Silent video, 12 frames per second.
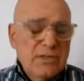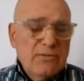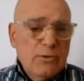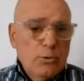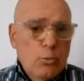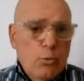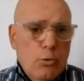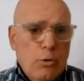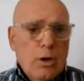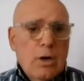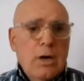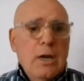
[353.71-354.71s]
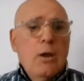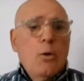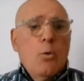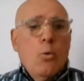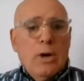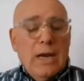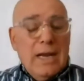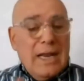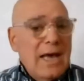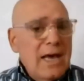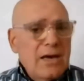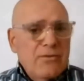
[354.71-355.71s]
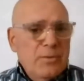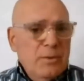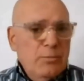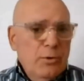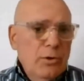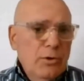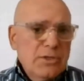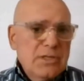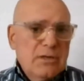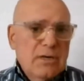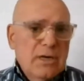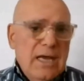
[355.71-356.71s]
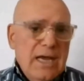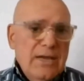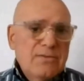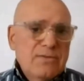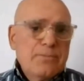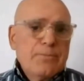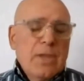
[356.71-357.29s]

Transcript: war where a lot of people lost their lives.